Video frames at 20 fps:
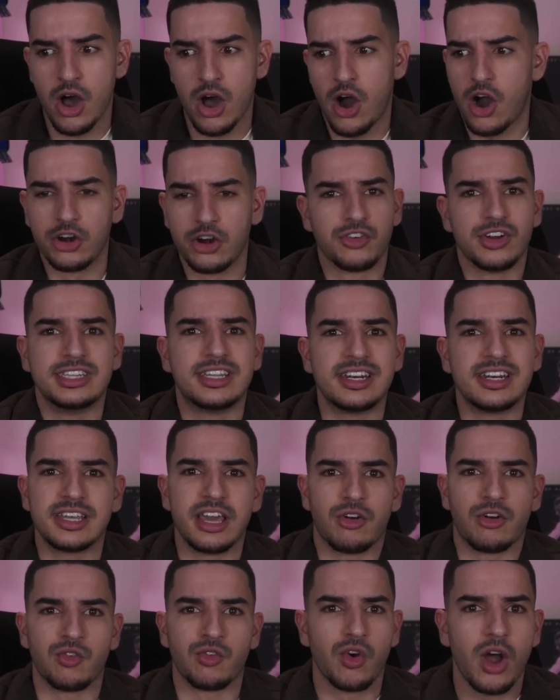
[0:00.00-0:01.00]
Henry didn't
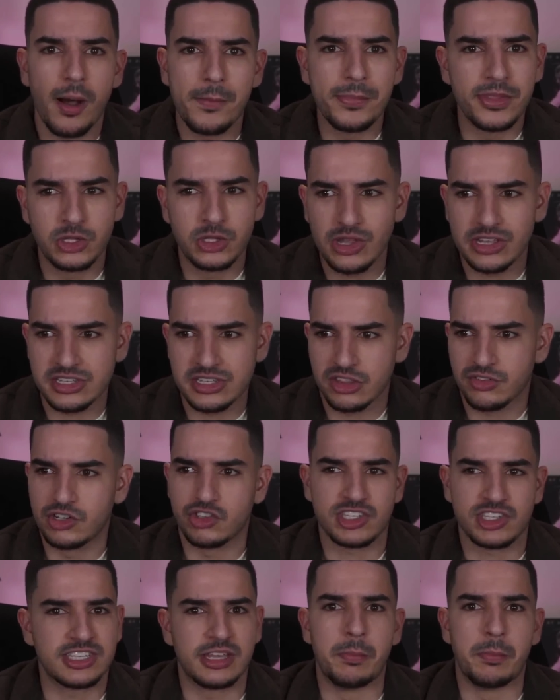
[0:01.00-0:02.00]
get robbed in 2003
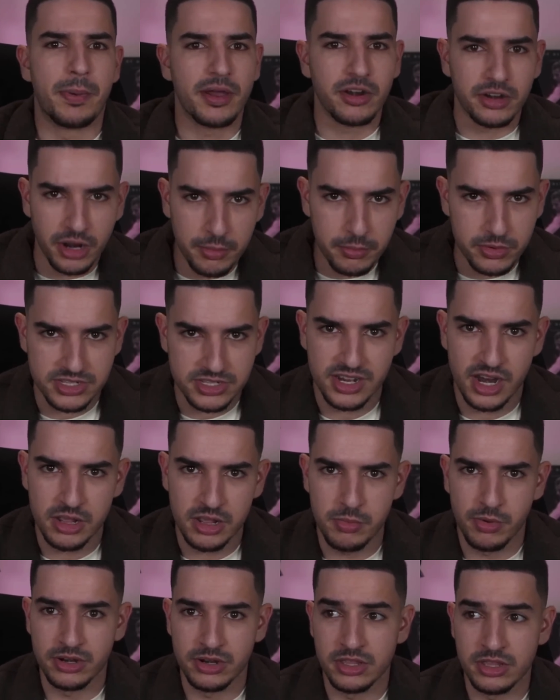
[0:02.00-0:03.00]
just because he had better numbers than
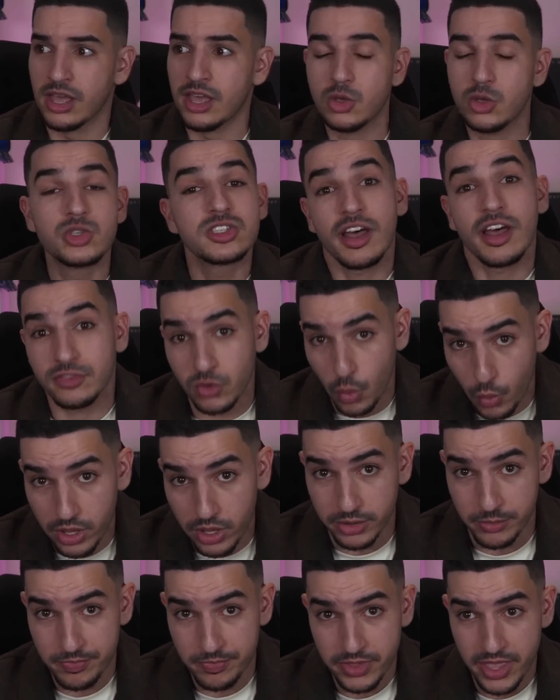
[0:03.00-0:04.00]
anybody. You still have to
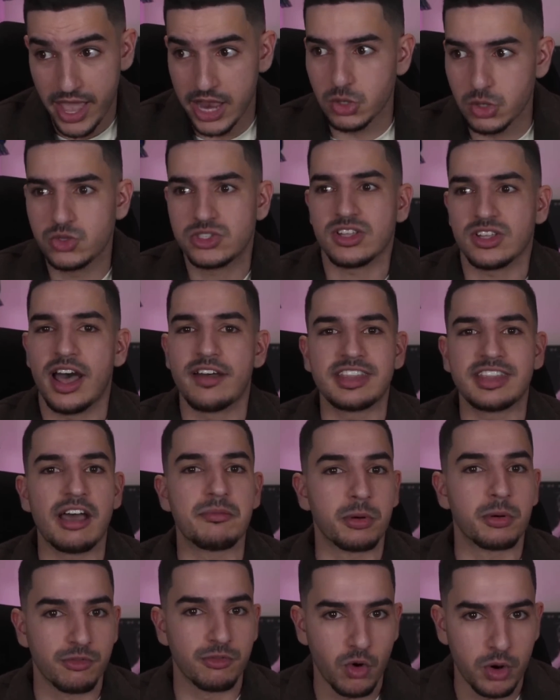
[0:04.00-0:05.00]
win. And you still have to
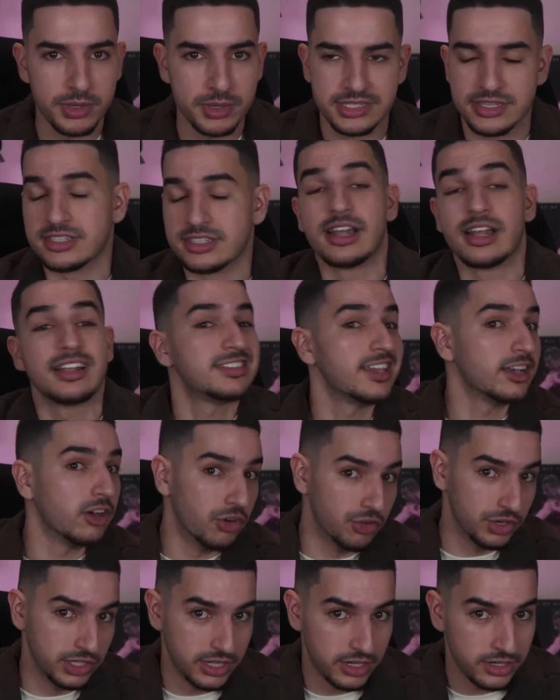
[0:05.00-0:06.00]
have performances. I'm not saying
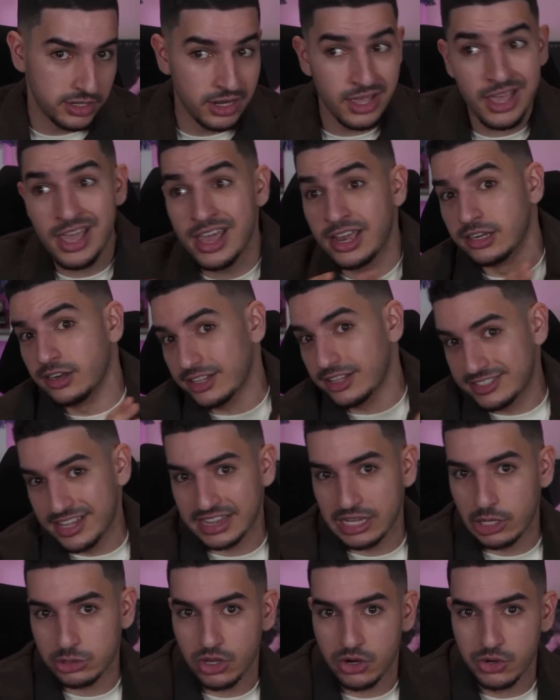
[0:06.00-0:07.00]
Henry didn't. I'm not saying
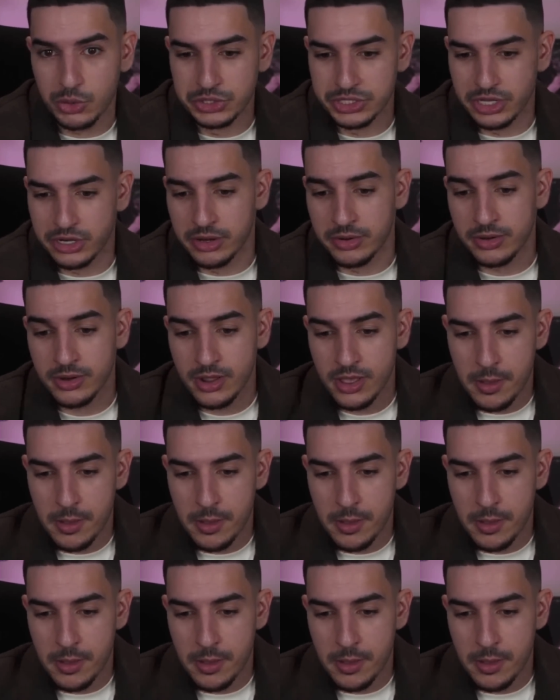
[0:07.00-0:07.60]
Lautaro didn't.